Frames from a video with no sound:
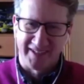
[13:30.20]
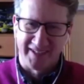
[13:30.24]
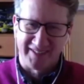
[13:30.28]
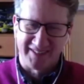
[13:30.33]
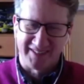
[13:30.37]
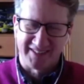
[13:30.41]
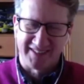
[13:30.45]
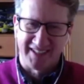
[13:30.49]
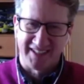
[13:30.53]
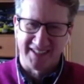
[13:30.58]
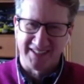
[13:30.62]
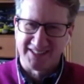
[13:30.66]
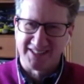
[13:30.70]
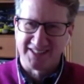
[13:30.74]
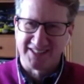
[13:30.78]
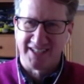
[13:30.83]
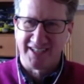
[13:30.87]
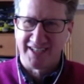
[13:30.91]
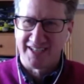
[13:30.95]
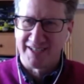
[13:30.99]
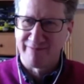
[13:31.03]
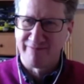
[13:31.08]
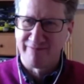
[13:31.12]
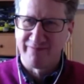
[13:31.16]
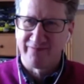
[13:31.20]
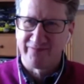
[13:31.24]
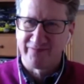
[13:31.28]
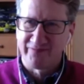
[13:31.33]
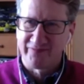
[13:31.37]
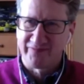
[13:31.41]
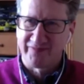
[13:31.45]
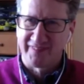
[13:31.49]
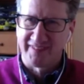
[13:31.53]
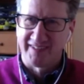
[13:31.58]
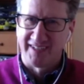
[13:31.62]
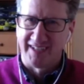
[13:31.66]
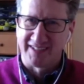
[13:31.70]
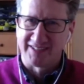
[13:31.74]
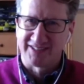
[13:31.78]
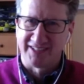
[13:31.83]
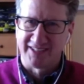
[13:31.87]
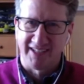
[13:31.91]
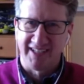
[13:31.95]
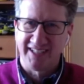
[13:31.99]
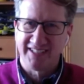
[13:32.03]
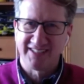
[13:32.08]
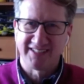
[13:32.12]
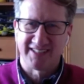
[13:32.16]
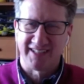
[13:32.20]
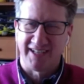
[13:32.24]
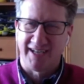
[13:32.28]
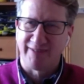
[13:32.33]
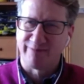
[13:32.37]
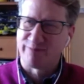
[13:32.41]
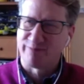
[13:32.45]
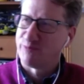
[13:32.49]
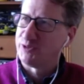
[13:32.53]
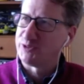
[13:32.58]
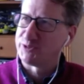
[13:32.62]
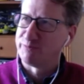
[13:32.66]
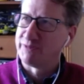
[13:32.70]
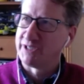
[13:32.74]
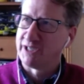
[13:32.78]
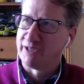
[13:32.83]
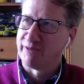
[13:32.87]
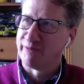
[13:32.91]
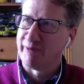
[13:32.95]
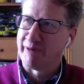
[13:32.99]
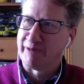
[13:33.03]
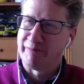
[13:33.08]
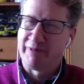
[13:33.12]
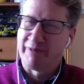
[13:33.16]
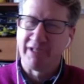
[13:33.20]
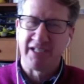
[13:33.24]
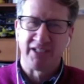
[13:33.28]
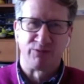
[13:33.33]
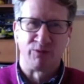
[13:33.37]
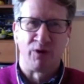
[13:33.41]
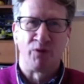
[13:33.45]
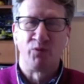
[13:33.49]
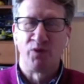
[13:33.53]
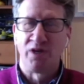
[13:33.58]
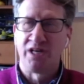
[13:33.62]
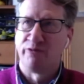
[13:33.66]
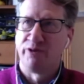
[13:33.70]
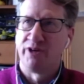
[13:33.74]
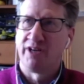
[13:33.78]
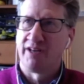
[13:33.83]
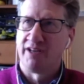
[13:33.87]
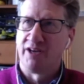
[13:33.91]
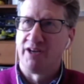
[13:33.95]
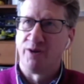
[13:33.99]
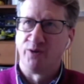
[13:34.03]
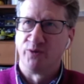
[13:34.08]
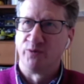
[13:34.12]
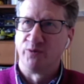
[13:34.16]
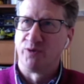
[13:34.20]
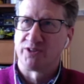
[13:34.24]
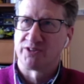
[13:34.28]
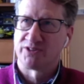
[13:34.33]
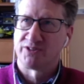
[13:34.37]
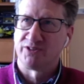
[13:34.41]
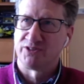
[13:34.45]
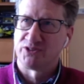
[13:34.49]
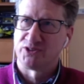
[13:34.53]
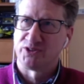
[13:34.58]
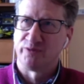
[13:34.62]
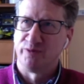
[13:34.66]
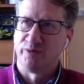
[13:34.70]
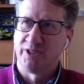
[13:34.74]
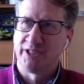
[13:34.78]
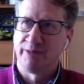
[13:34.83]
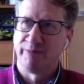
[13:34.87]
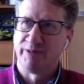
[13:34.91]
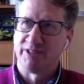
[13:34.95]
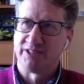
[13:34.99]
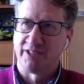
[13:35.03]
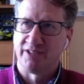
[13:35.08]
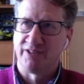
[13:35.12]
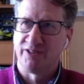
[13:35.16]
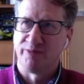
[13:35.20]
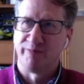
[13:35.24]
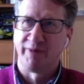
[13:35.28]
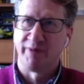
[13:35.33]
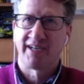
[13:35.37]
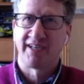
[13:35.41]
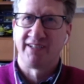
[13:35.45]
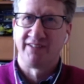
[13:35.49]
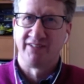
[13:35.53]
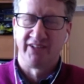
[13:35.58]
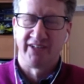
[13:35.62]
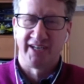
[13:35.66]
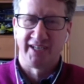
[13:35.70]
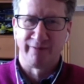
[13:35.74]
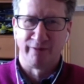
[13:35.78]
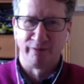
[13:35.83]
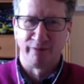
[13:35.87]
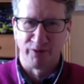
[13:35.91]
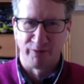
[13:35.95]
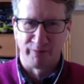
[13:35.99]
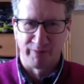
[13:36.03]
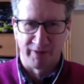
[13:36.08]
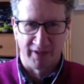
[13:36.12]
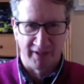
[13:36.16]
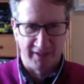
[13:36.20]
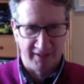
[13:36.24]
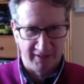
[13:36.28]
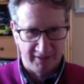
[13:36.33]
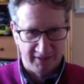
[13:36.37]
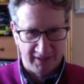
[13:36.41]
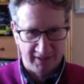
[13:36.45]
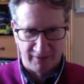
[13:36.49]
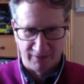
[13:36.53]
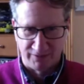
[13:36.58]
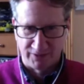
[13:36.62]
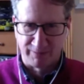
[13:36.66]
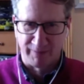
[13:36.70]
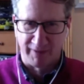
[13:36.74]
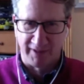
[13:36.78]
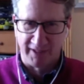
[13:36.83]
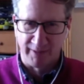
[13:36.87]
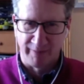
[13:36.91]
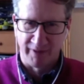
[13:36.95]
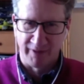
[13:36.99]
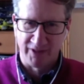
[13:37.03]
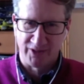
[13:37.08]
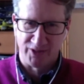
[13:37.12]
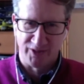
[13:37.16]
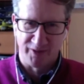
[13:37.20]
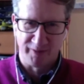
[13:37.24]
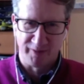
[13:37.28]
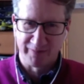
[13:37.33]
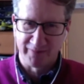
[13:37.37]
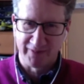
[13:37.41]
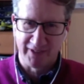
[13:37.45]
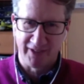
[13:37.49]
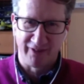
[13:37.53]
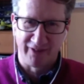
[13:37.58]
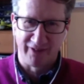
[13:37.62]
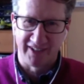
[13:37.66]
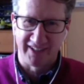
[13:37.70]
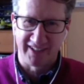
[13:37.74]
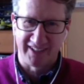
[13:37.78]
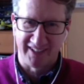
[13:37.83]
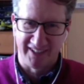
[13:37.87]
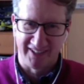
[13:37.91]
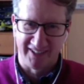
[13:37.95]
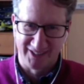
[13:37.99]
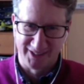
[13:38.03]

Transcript: It's at least what's going to make me is when we're really old, what sort of stuff we're going to be saying. Oh, back in the day when we were playing, smack your bitch up, all that kind of